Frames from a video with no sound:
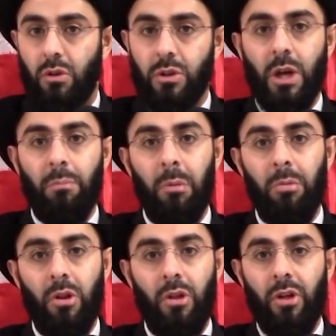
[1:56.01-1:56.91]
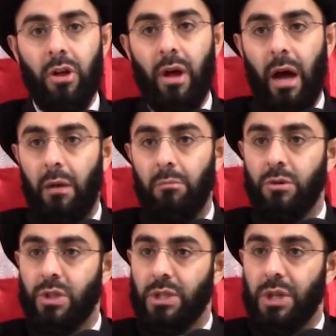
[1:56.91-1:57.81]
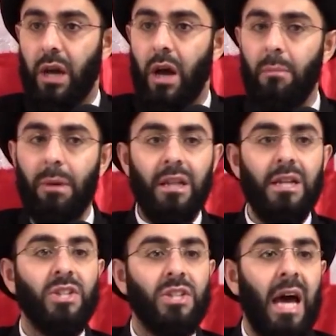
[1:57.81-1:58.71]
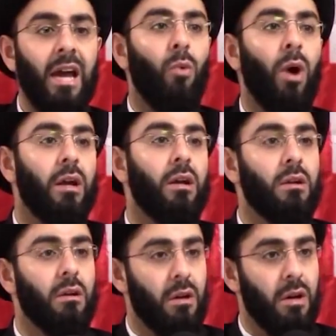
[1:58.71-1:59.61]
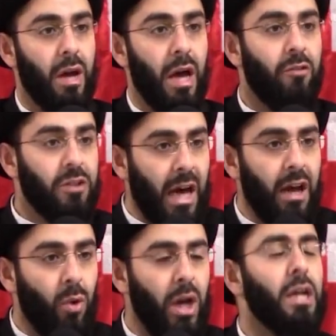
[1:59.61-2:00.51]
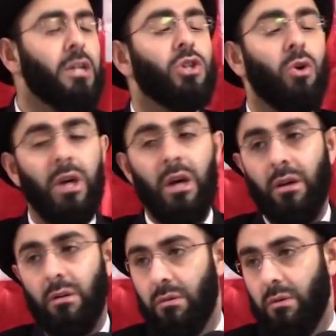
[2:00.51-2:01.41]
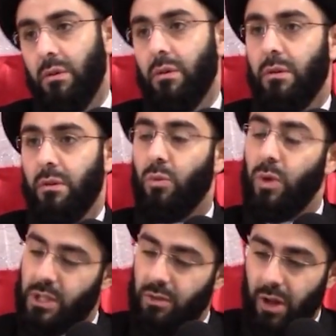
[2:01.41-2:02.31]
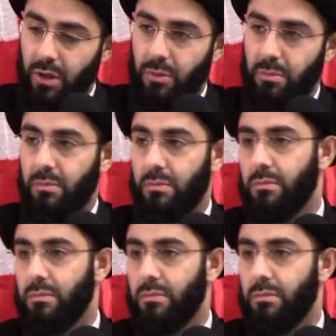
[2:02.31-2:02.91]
There are some people who think that music is haram unless it's at a wedding. If it's at a wedding, it's okay. Raise the volume.